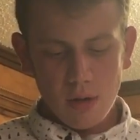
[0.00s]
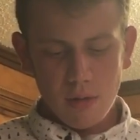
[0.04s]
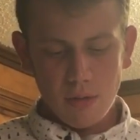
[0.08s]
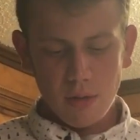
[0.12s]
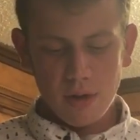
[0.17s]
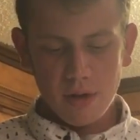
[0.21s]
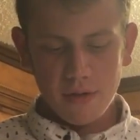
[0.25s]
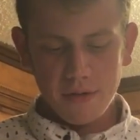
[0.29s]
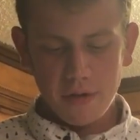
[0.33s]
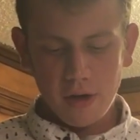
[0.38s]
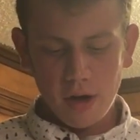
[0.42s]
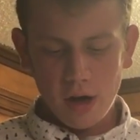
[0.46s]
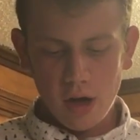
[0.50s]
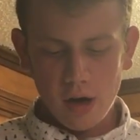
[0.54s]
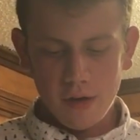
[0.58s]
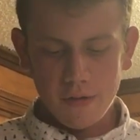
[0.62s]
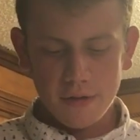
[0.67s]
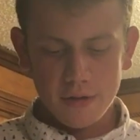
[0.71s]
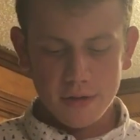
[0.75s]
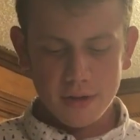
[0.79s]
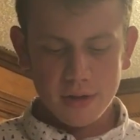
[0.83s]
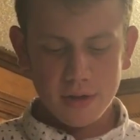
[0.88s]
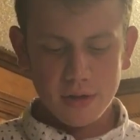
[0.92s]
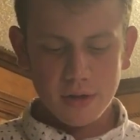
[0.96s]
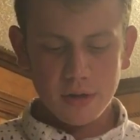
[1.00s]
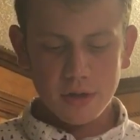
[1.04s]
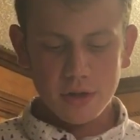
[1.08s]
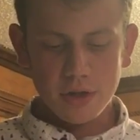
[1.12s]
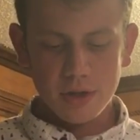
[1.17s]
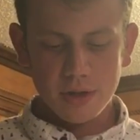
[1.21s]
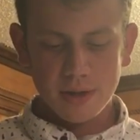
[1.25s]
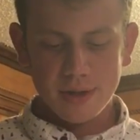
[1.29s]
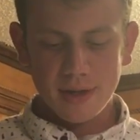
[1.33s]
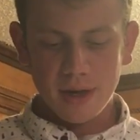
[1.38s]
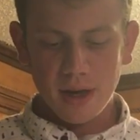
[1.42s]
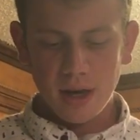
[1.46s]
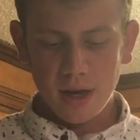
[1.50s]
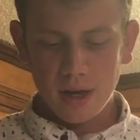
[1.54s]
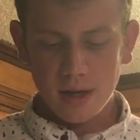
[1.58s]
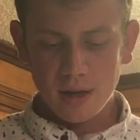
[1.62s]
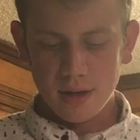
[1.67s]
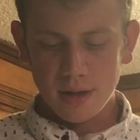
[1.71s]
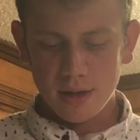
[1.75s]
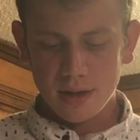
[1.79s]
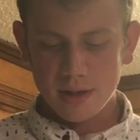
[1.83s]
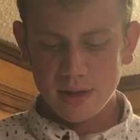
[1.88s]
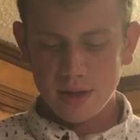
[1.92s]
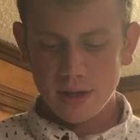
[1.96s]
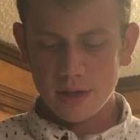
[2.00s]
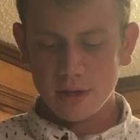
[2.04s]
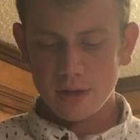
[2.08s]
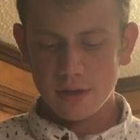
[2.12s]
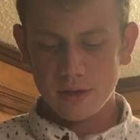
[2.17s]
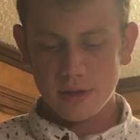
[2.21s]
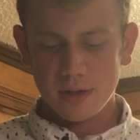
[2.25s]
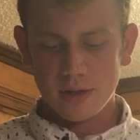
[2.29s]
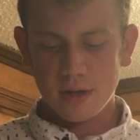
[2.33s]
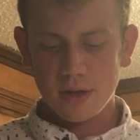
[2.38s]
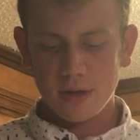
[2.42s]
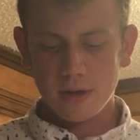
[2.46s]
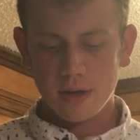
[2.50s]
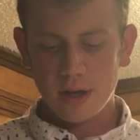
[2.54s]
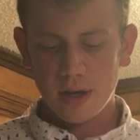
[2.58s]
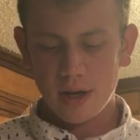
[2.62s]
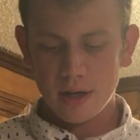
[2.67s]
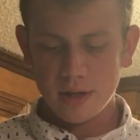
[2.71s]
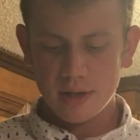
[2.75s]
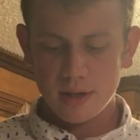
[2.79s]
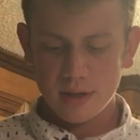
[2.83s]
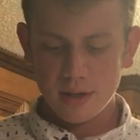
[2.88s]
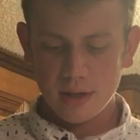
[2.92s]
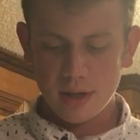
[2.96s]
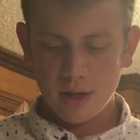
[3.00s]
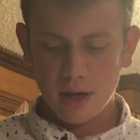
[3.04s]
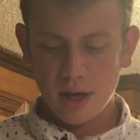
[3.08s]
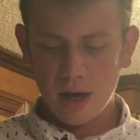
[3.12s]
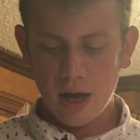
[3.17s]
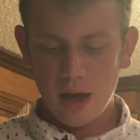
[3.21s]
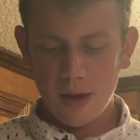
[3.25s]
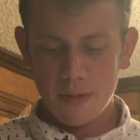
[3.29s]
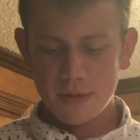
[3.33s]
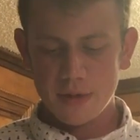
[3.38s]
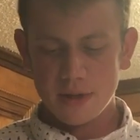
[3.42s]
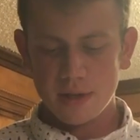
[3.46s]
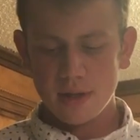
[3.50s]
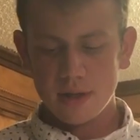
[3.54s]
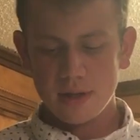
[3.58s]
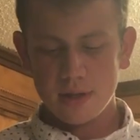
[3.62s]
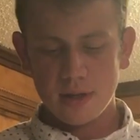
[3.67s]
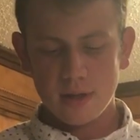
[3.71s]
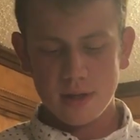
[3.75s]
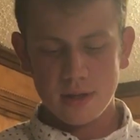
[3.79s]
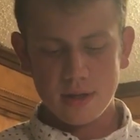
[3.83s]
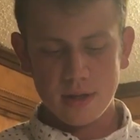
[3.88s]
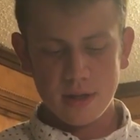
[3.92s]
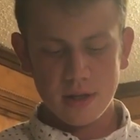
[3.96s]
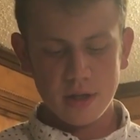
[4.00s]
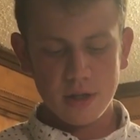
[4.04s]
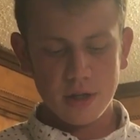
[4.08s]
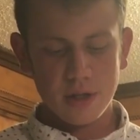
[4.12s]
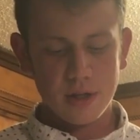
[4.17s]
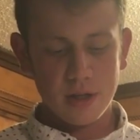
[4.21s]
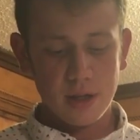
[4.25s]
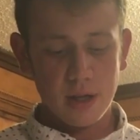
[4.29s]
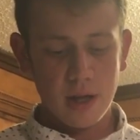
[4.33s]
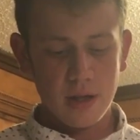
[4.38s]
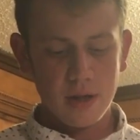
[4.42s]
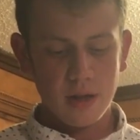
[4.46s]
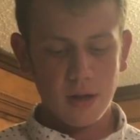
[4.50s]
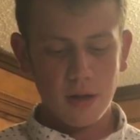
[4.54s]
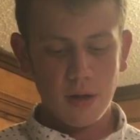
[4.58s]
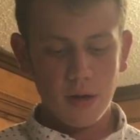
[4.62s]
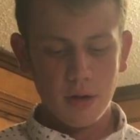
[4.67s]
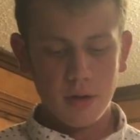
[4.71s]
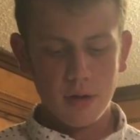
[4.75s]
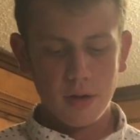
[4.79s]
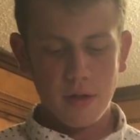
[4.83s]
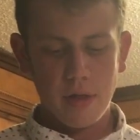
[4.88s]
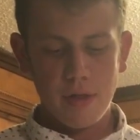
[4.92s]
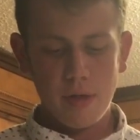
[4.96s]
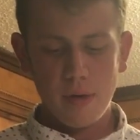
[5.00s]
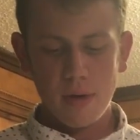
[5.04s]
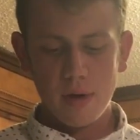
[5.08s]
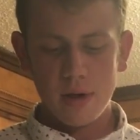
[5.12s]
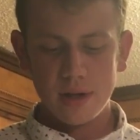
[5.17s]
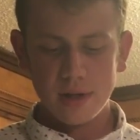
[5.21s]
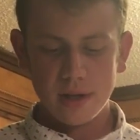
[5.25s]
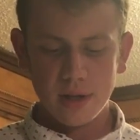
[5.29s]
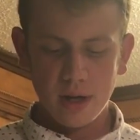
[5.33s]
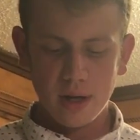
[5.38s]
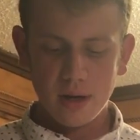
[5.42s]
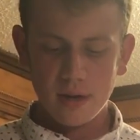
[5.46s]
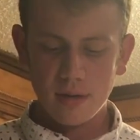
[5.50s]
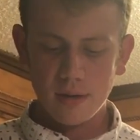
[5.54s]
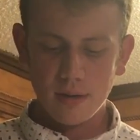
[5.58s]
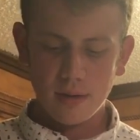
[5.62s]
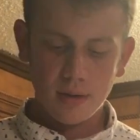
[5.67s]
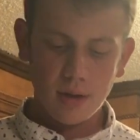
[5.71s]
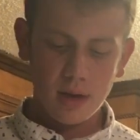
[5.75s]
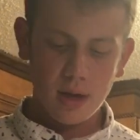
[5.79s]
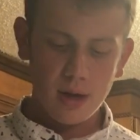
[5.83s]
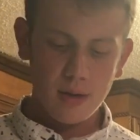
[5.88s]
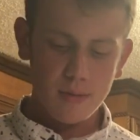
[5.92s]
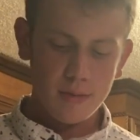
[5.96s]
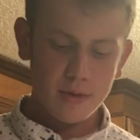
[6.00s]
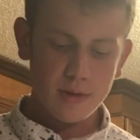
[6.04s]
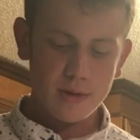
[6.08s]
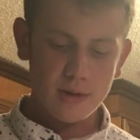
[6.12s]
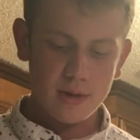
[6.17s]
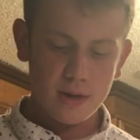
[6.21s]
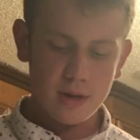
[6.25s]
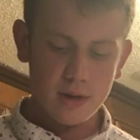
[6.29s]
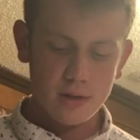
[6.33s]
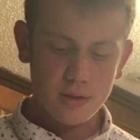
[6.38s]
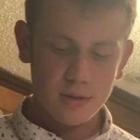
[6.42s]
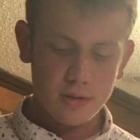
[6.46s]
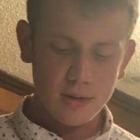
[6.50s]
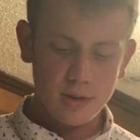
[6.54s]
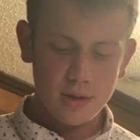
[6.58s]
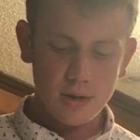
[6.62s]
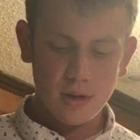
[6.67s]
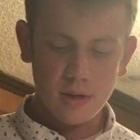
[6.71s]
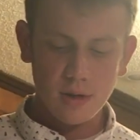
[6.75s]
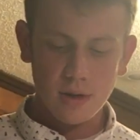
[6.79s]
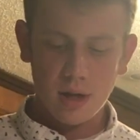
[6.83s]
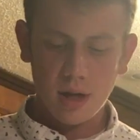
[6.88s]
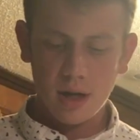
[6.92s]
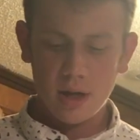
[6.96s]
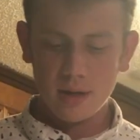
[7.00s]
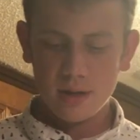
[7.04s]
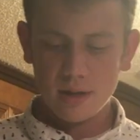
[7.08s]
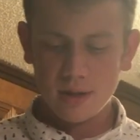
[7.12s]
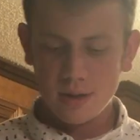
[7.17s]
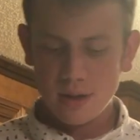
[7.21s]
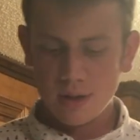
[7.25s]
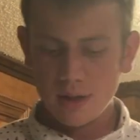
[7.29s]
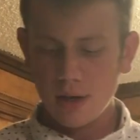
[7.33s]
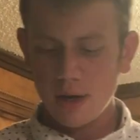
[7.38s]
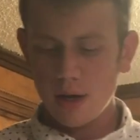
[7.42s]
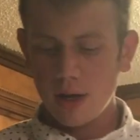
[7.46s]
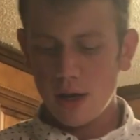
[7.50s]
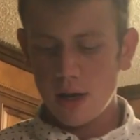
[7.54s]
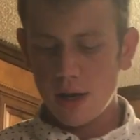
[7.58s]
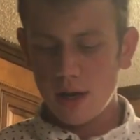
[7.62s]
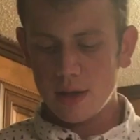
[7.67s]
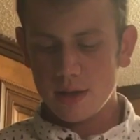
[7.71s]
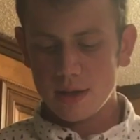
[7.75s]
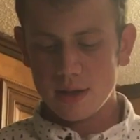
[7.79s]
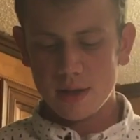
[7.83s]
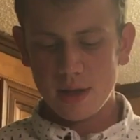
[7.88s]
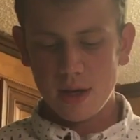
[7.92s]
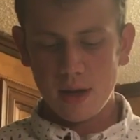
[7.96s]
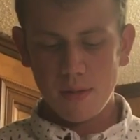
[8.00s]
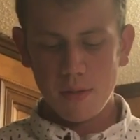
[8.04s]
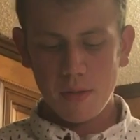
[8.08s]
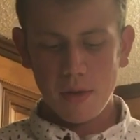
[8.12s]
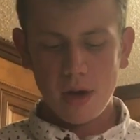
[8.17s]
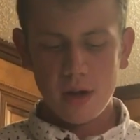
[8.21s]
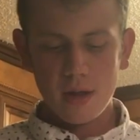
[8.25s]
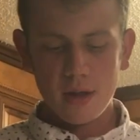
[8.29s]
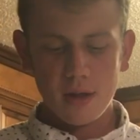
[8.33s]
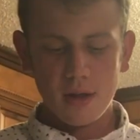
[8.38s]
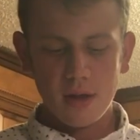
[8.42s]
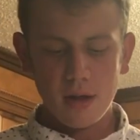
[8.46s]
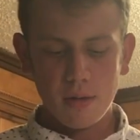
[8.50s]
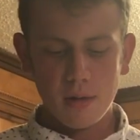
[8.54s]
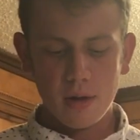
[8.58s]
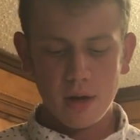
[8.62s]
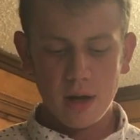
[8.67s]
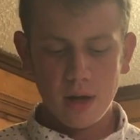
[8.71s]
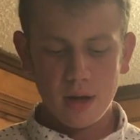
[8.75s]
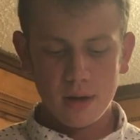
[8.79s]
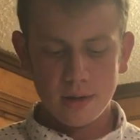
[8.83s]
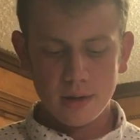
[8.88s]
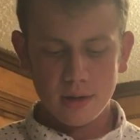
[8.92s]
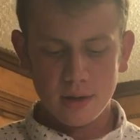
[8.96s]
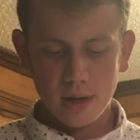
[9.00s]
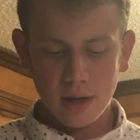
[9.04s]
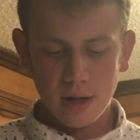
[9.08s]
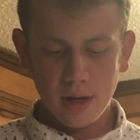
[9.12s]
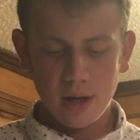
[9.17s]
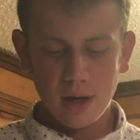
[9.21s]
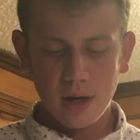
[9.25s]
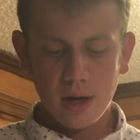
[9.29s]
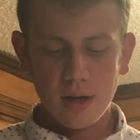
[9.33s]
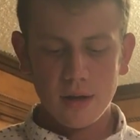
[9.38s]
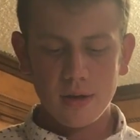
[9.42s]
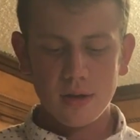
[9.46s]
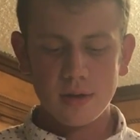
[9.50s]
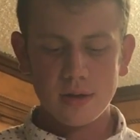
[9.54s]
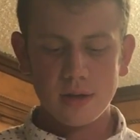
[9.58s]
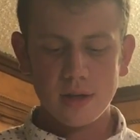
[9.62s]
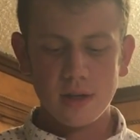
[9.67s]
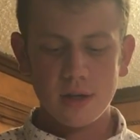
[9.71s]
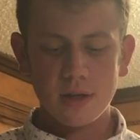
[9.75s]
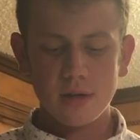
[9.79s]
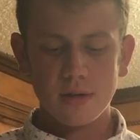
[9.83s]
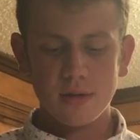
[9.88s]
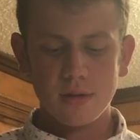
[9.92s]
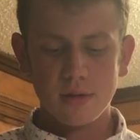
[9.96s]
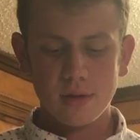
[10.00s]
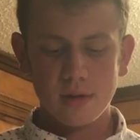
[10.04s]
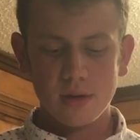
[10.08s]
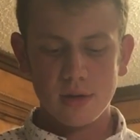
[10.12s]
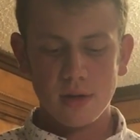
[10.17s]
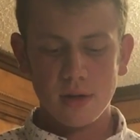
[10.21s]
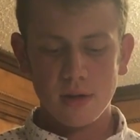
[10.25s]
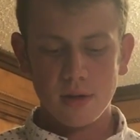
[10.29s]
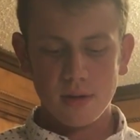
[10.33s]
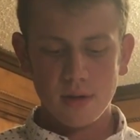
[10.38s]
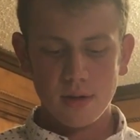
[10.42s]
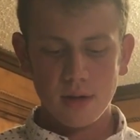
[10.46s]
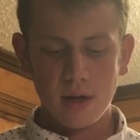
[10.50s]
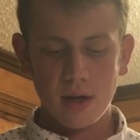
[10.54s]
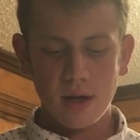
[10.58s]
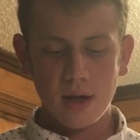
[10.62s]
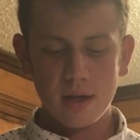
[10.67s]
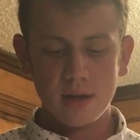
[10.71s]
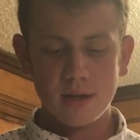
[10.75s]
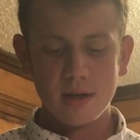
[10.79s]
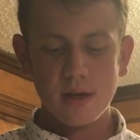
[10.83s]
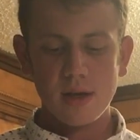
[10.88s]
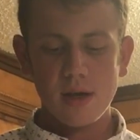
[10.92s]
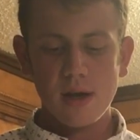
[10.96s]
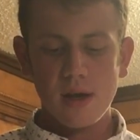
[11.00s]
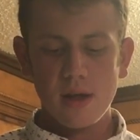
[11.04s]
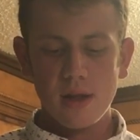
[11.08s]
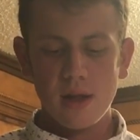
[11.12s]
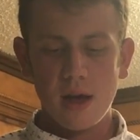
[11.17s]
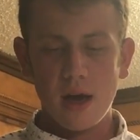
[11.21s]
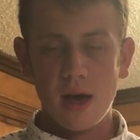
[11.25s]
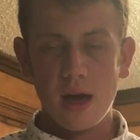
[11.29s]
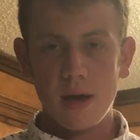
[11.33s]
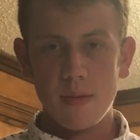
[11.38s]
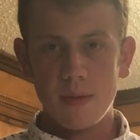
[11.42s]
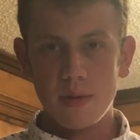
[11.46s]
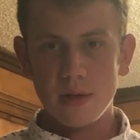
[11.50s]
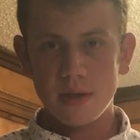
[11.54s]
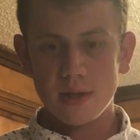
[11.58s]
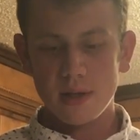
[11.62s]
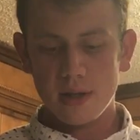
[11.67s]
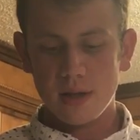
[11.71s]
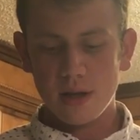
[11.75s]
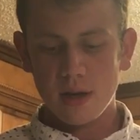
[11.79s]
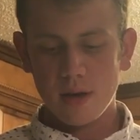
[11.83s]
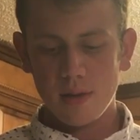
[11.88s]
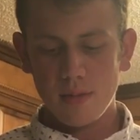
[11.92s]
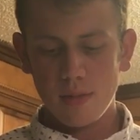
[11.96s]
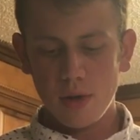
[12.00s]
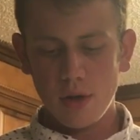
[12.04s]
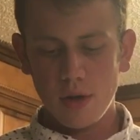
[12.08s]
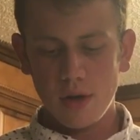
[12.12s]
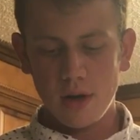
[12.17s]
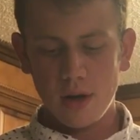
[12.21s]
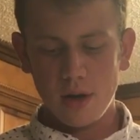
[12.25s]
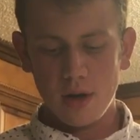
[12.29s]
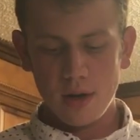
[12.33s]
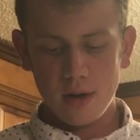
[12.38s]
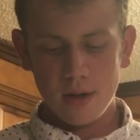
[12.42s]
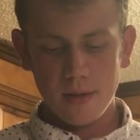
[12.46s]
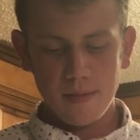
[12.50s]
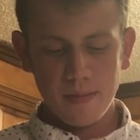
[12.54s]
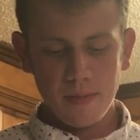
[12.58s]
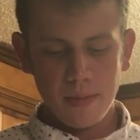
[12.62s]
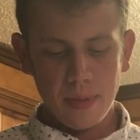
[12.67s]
One of the offered solutions to handling sexual assault cases on campuses is to just let the local authorities handle campus sexual assault cases in the same way that they would handle any other sexual assault case that happens in the community.